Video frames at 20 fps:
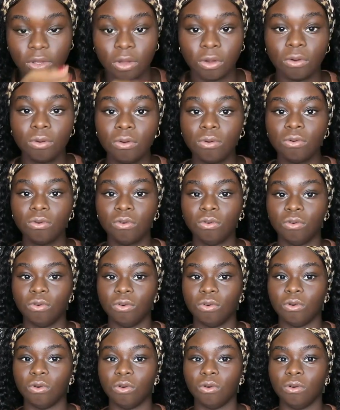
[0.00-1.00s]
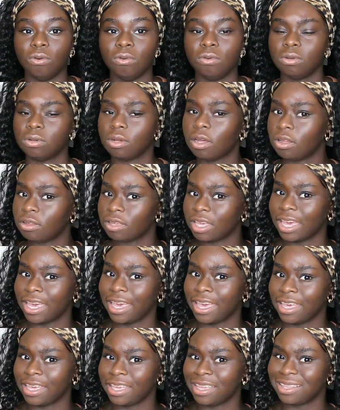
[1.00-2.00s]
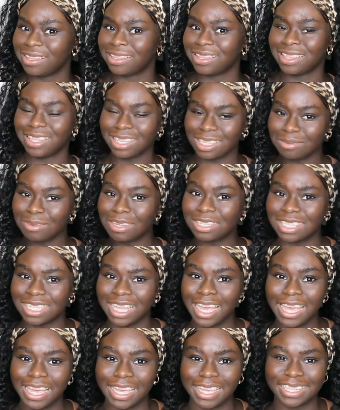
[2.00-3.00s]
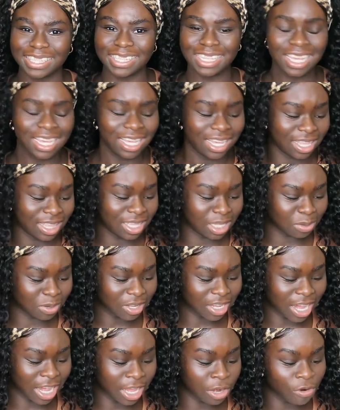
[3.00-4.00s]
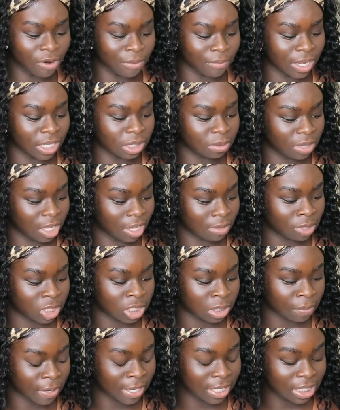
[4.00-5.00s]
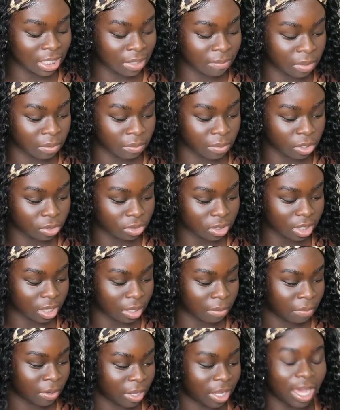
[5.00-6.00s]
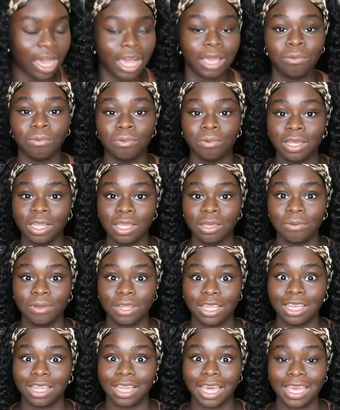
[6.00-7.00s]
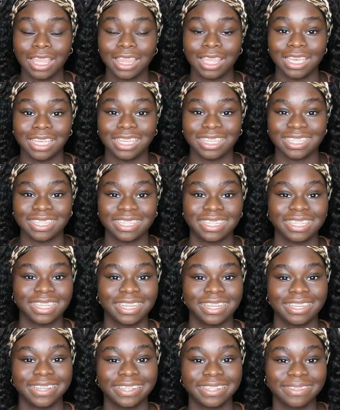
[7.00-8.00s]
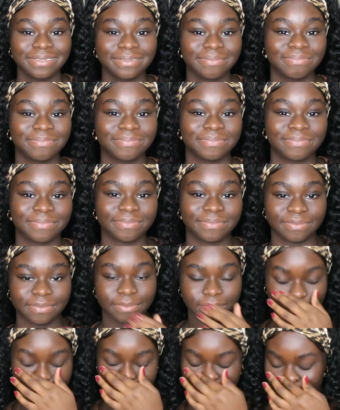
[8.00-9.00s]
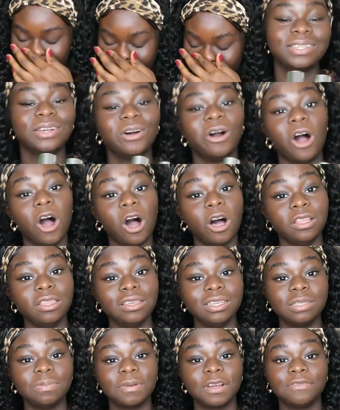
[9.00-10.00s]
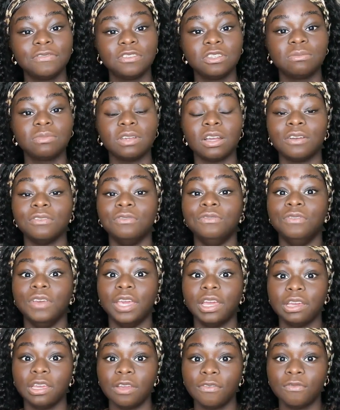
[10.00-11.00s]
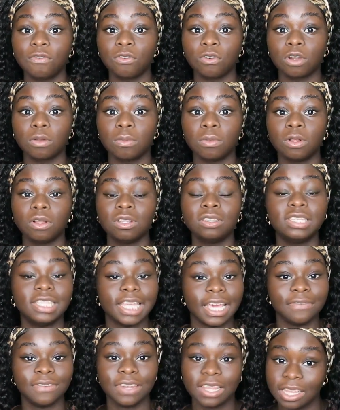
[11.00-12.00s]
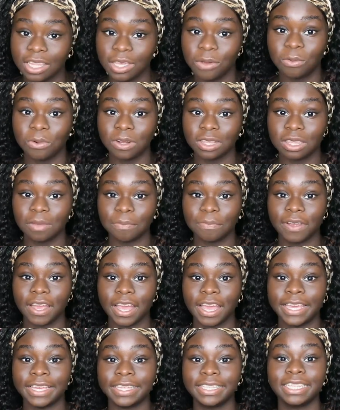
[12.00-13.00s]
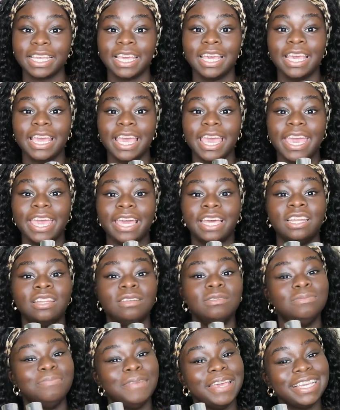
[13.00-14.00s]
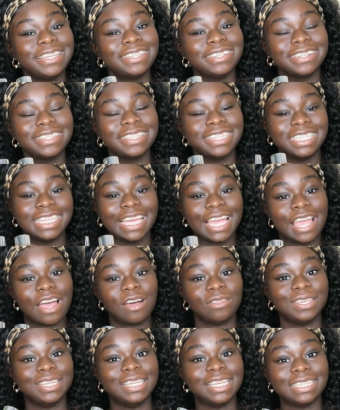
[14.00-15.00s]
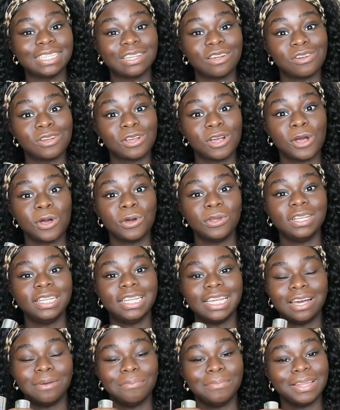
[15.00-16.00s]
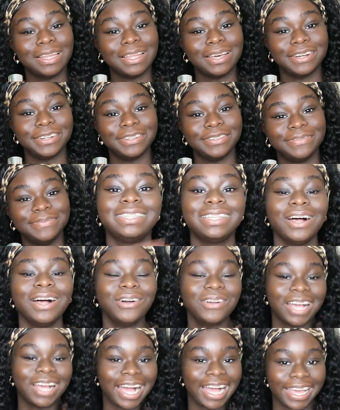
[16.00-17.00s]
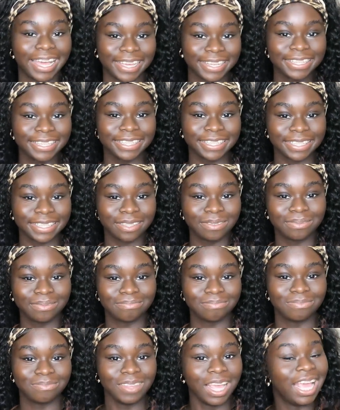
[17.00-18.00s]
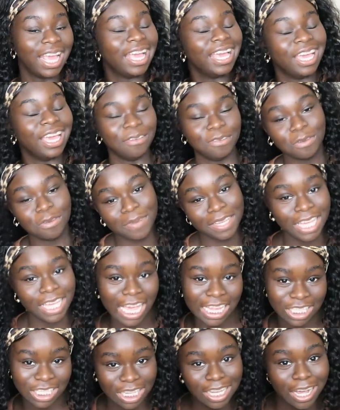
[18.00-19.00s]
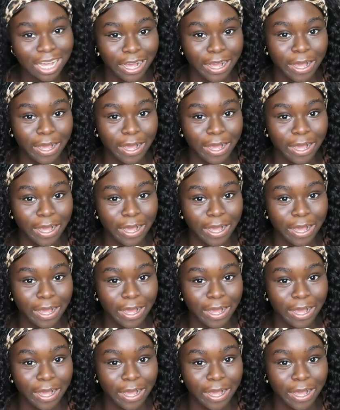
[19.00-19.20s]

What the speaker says: Ooh, okay, this smells nice. This one kind of reminds me of the Spicy Mimosa, but I really, really like these. So all these perfumes are very affordable, definitely worth the price, and make sure to check out the discount code down below. So guys, if you've been catching